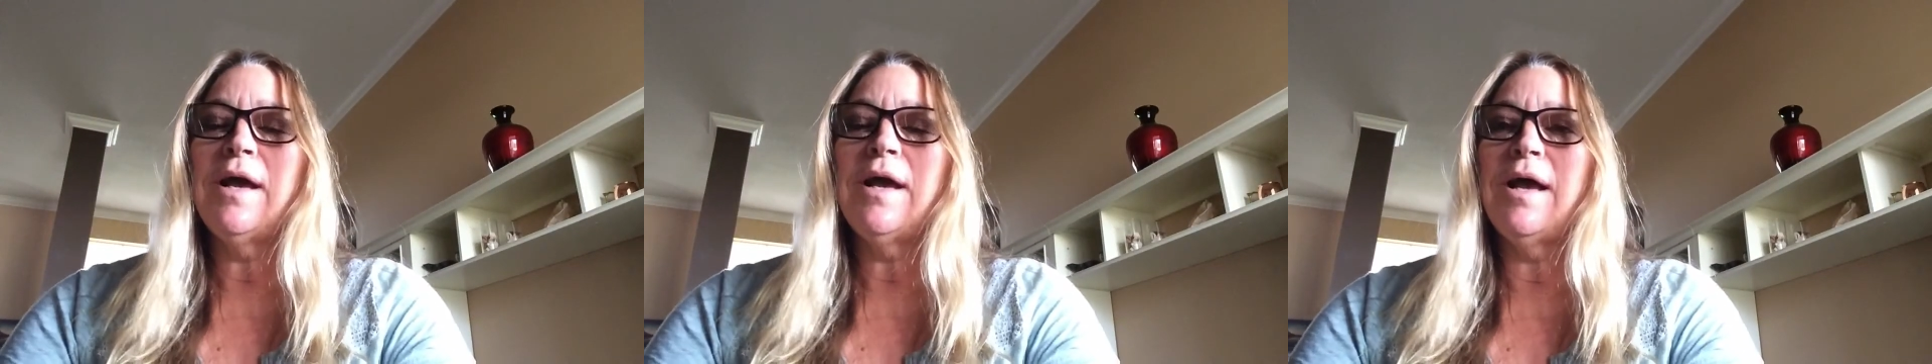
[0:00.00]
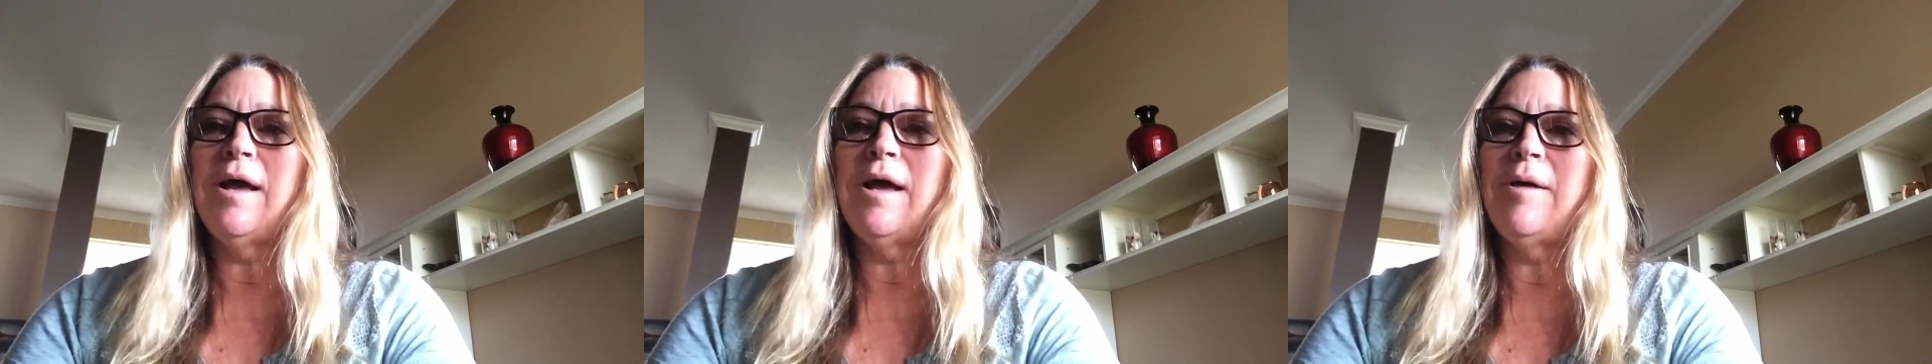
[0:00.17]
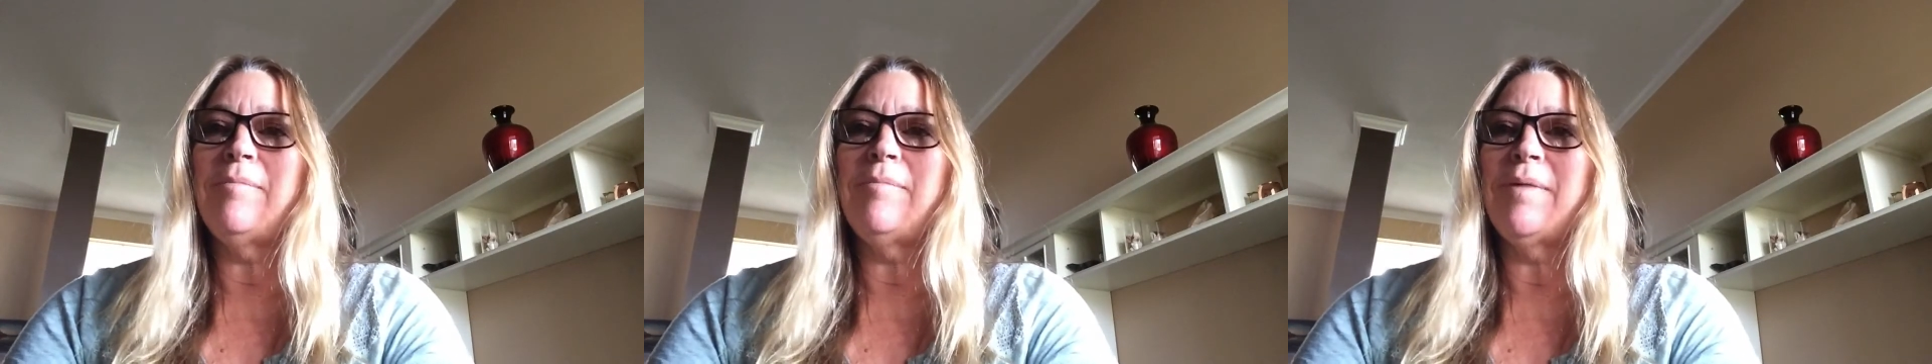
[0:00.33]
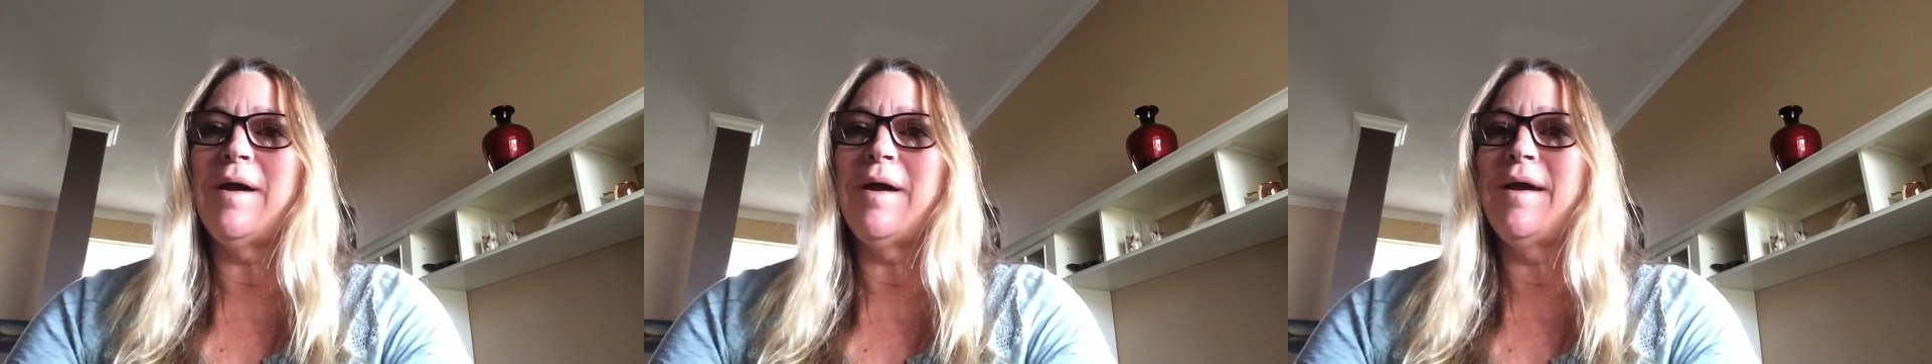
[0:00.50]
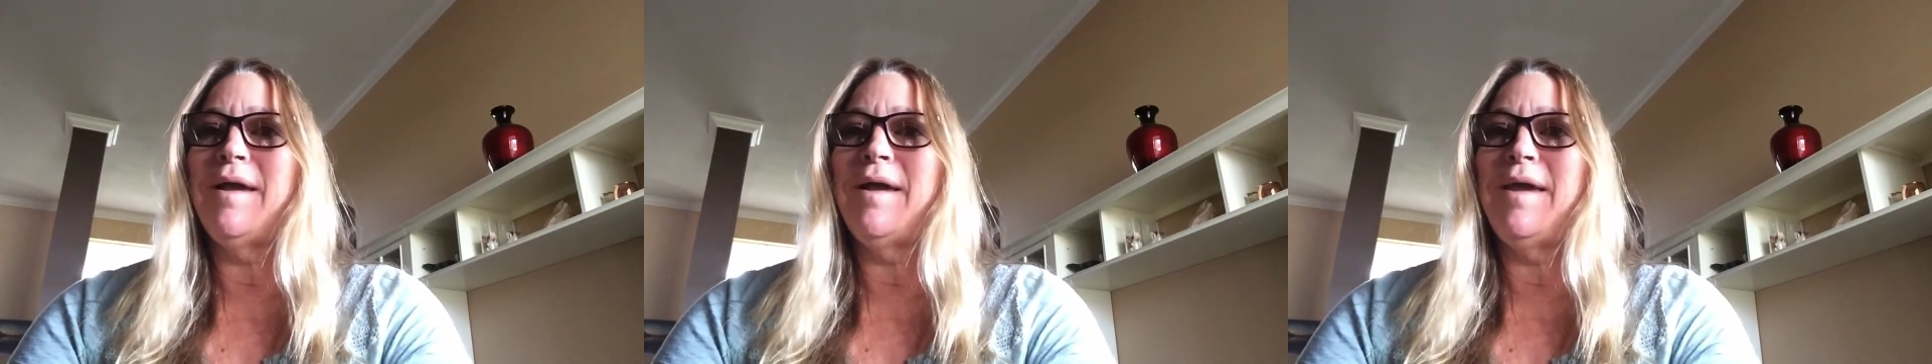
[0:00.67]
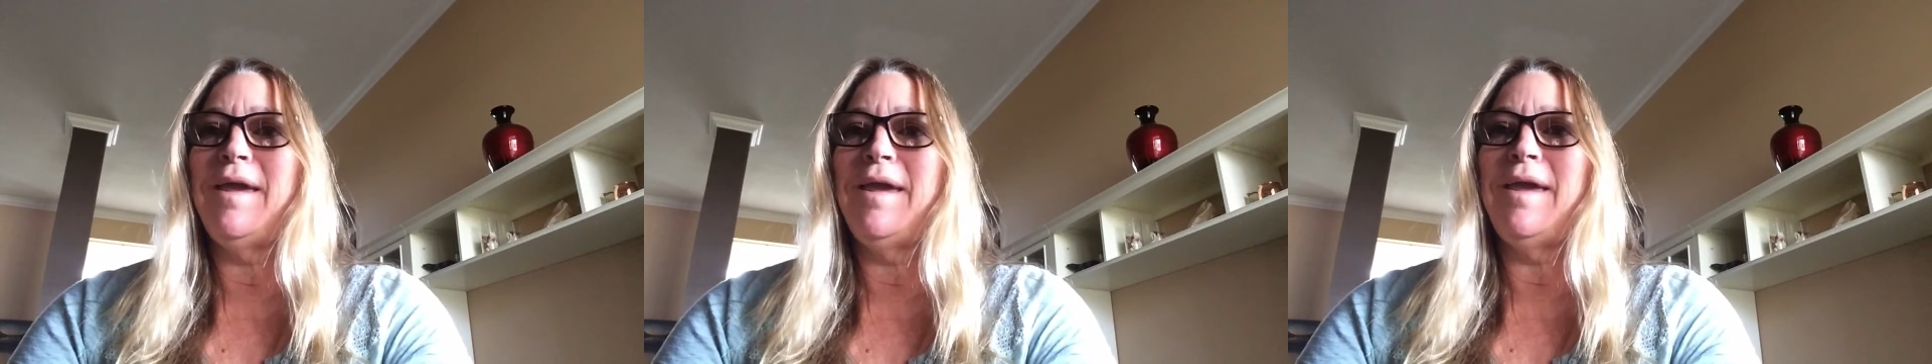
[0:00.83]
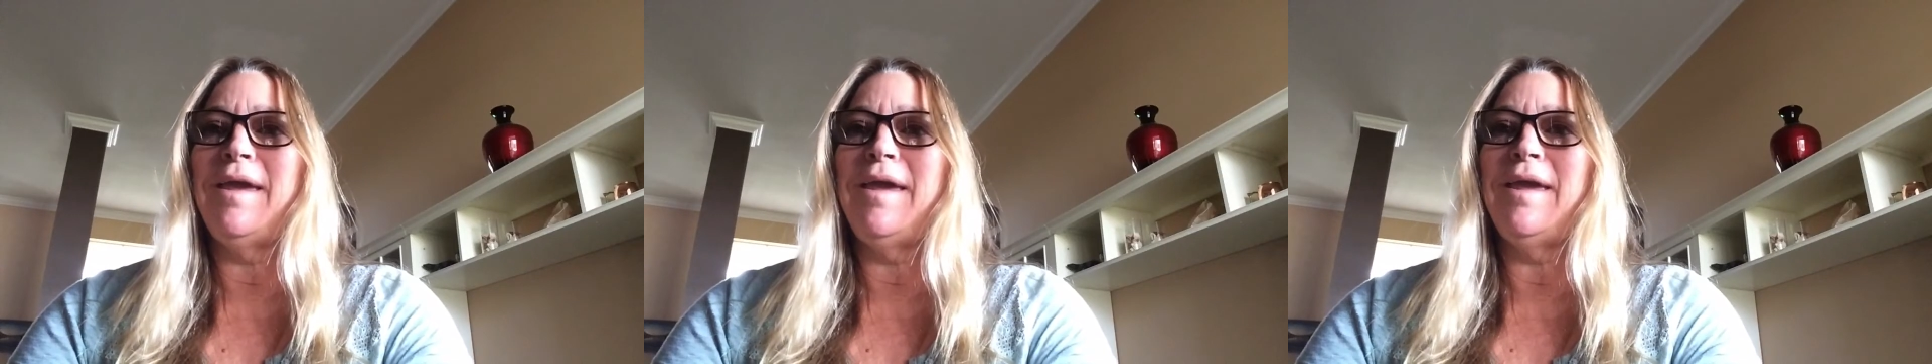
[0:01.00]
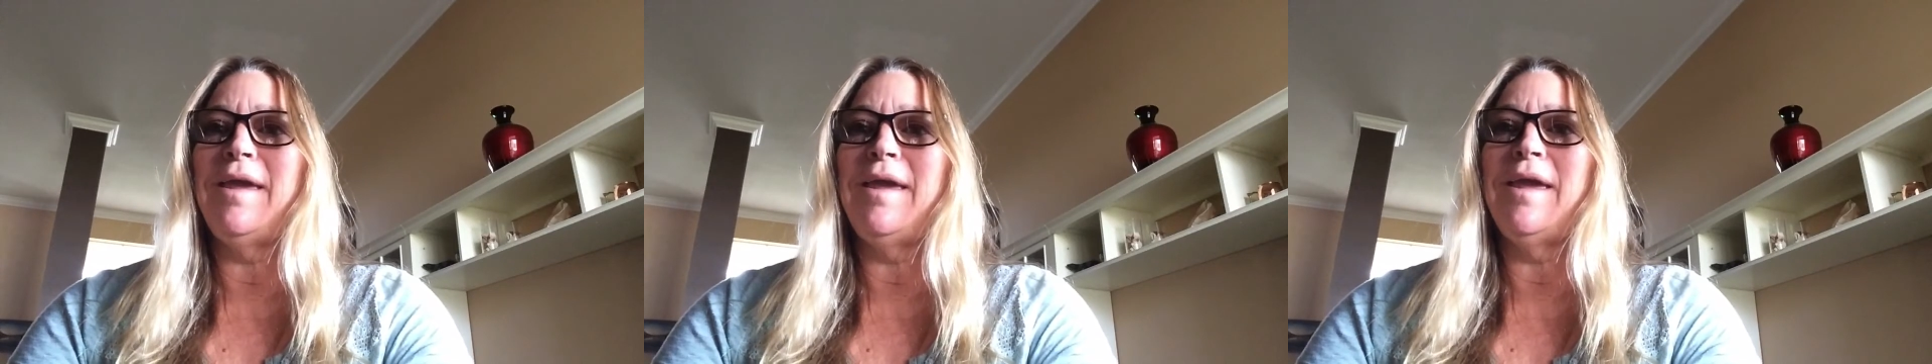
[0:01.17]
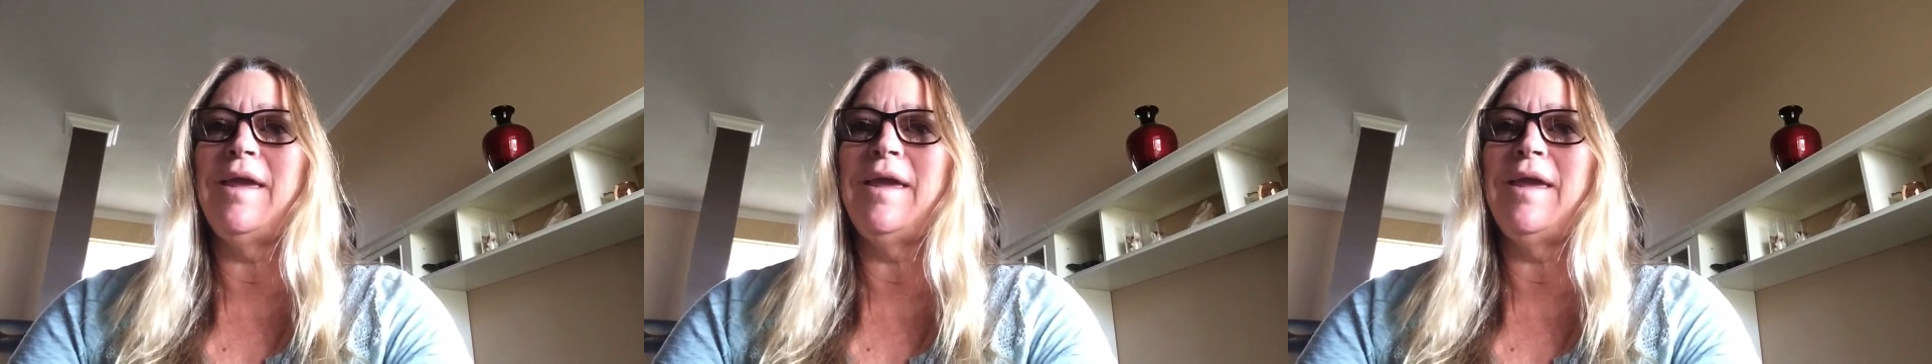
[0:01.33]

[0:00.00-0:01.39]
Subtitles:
I